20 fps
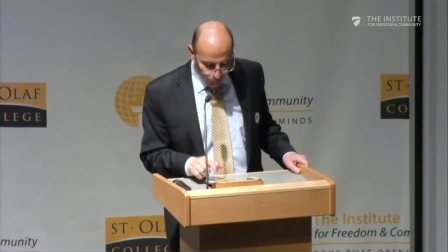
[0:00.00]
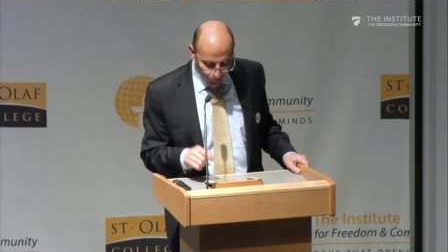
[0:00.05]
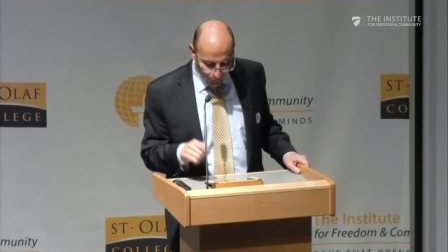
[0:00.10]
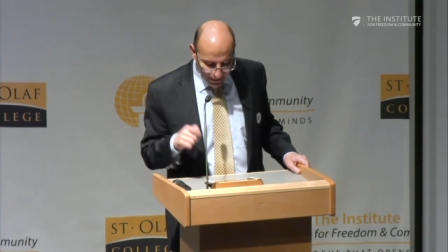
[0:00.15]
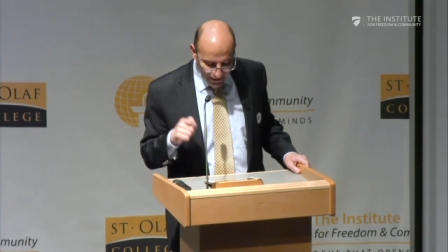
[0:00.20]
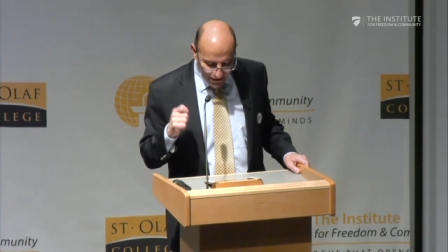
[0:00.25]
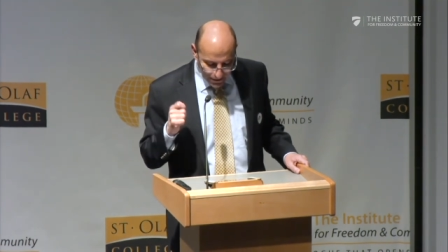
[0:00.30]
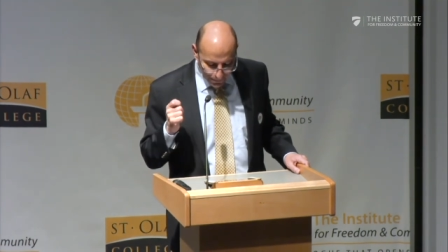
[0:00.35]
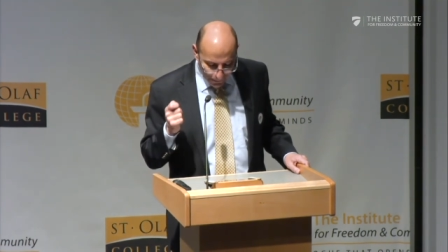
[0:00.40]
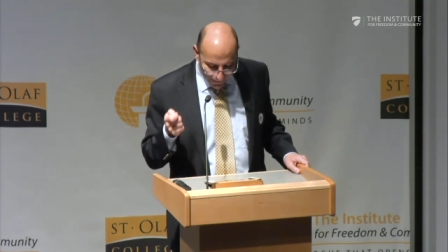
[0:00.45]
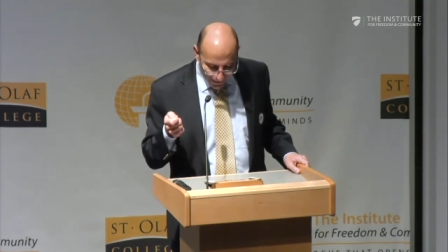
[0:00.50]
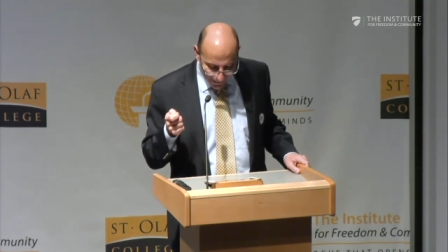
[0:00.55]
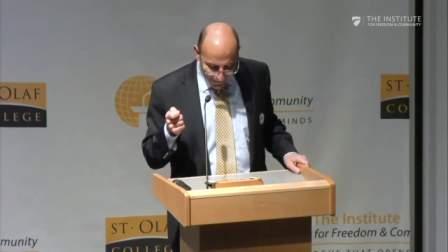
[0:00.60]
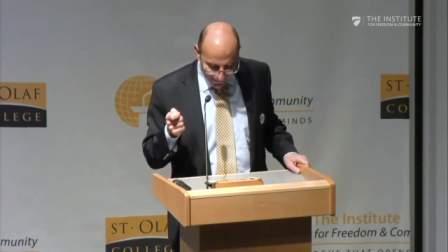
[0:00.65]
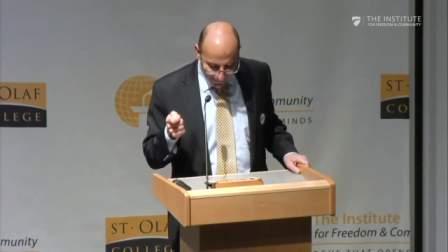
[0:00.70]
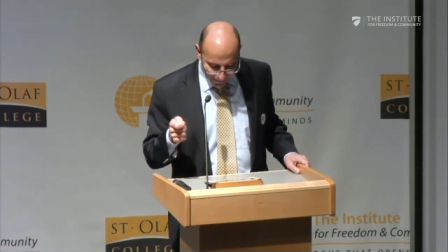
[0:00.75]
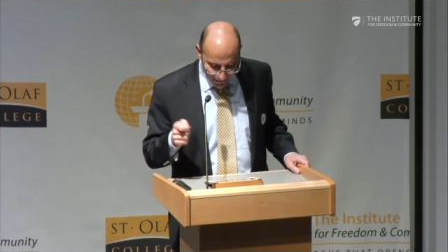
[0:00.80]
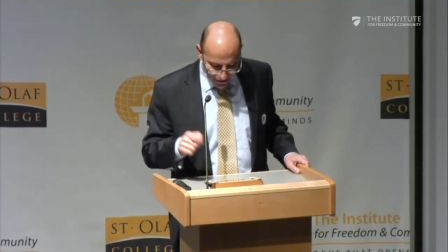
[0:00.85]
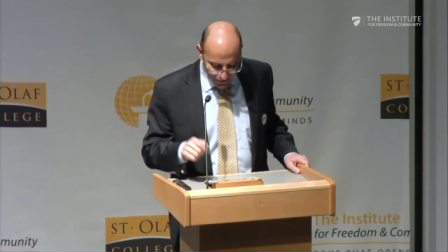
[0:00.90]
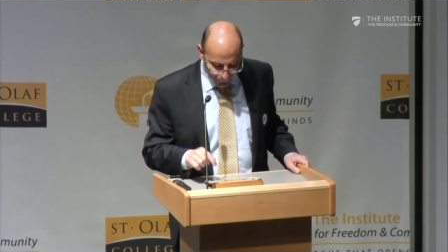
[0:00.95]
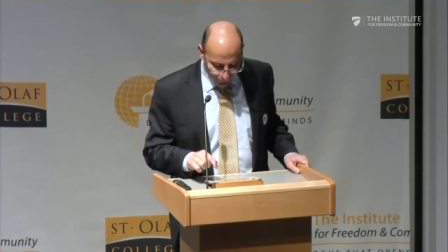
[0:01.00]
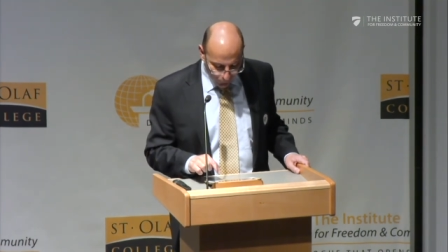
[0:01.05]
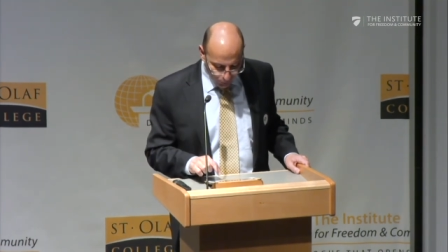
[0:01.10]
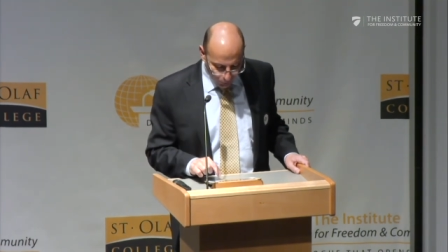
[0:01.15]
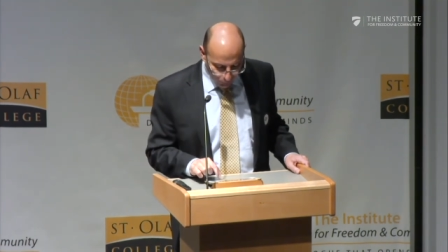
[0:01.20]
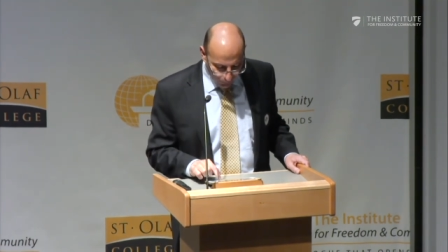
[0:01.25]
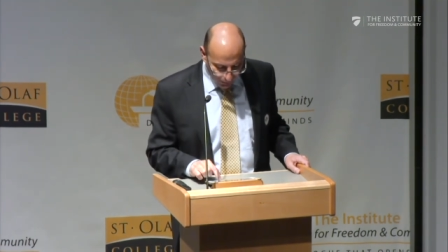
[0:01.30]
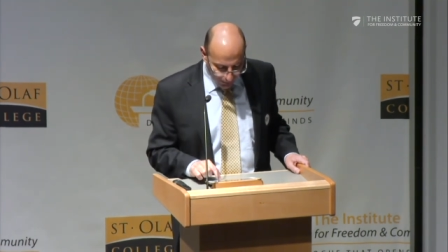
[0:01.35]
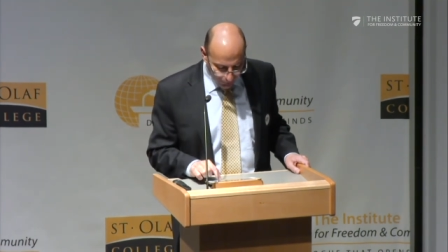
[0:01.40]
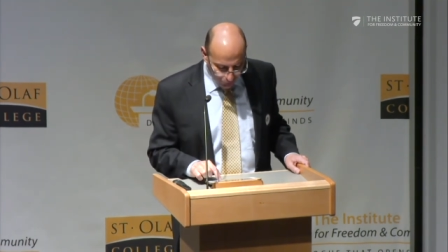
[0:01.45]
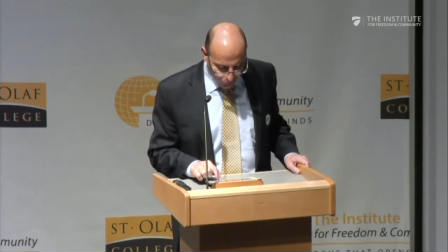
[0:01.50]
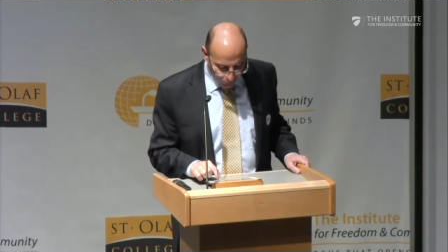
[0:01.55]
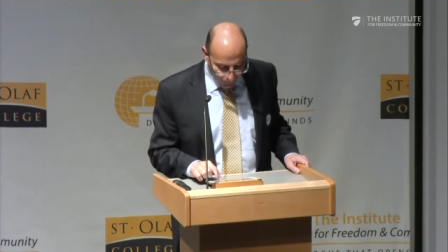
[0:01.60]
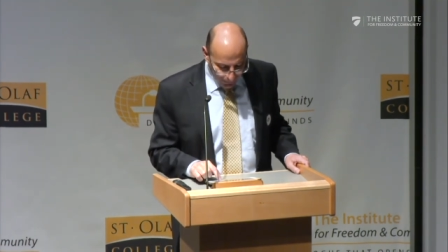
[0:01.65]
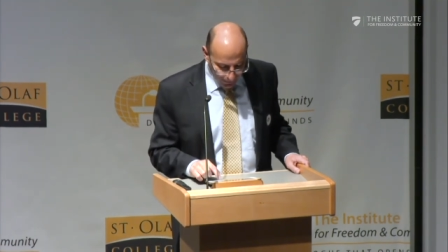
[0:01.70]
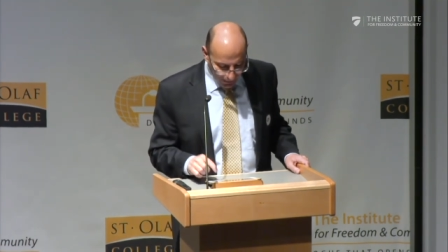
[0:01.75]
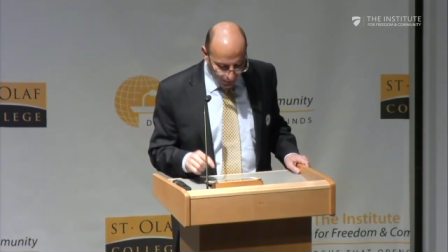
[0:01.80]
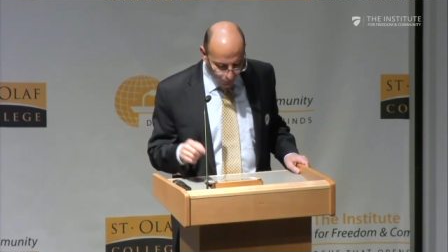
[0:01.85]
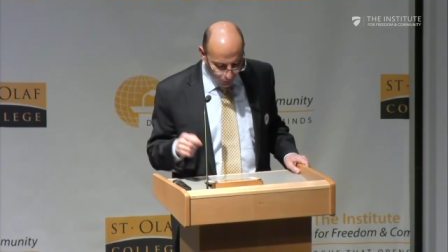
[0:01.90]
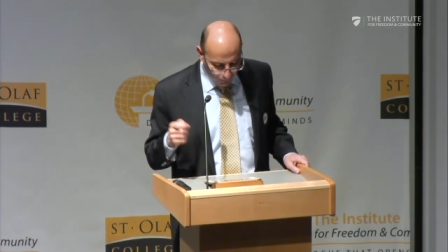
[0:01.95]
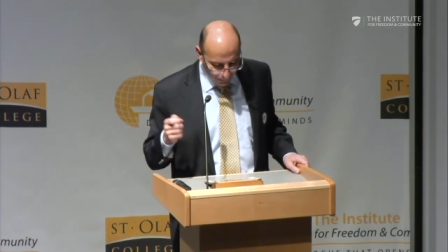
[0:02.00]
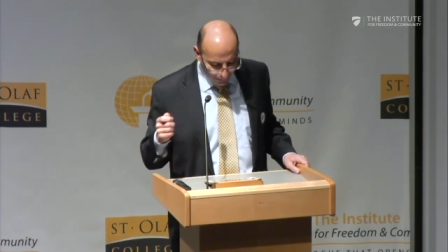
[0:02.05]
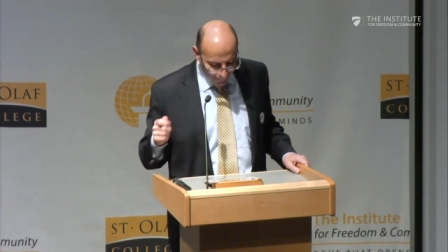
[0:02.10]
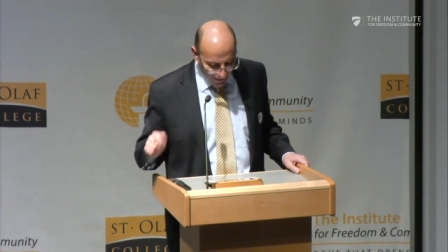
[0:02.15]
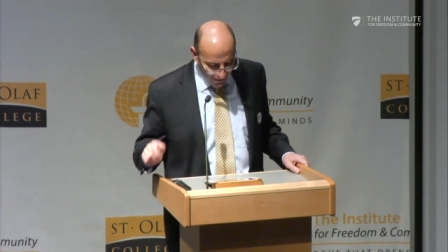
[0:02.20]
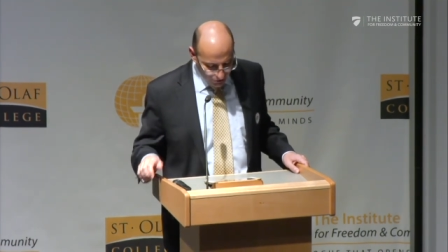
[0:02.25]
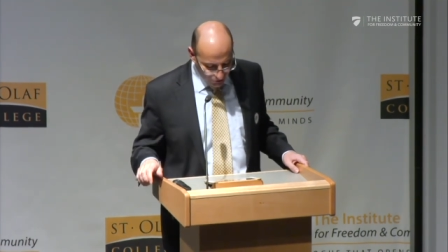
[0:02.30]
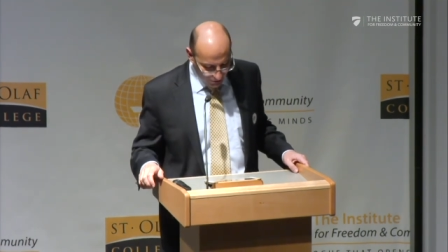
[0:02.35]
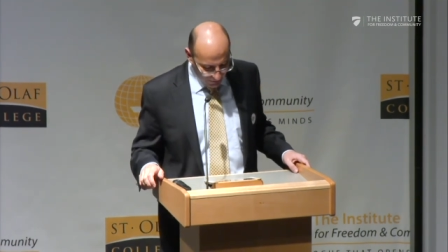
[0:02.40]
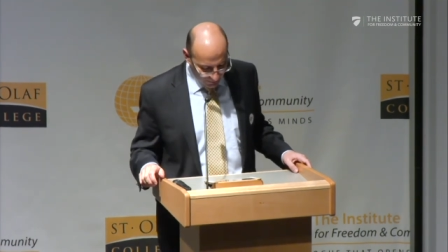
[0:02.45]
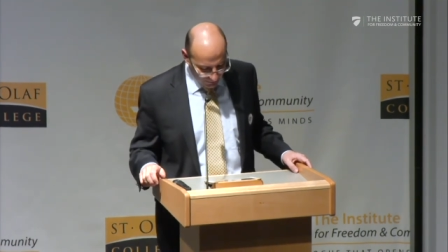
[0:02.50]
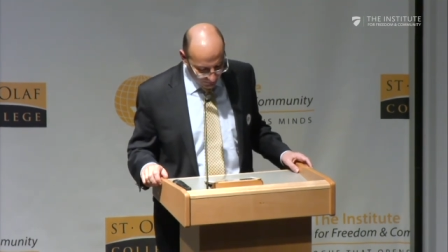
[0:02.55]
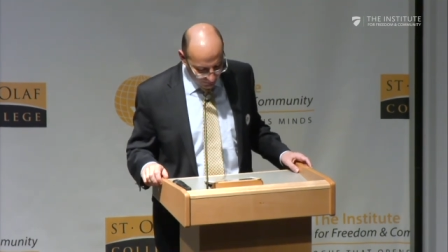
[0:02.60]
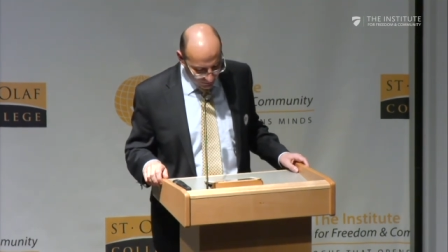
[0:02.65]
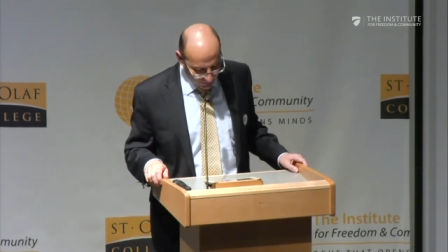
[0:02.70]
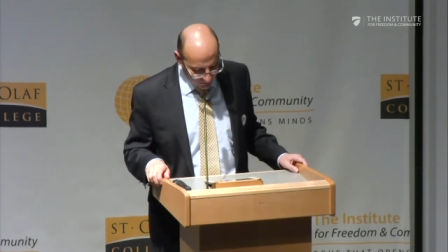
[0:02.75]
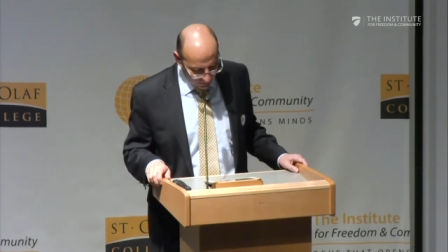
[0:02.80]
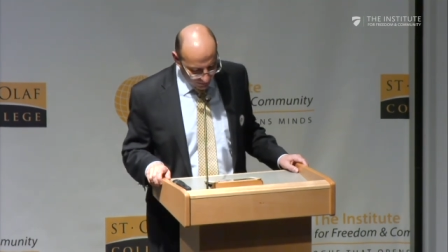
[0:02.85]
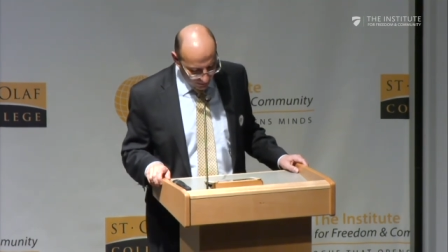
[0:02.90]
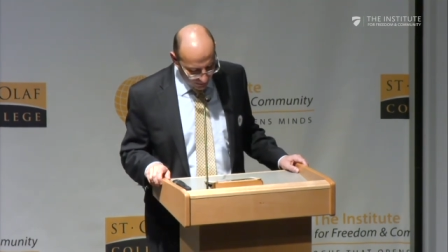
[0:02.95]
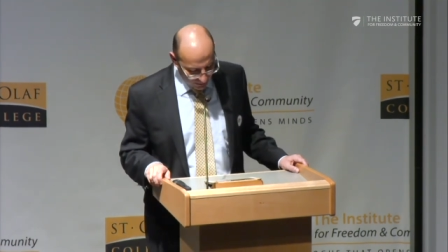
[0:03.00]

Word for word: to inspire its follower to be compassionate.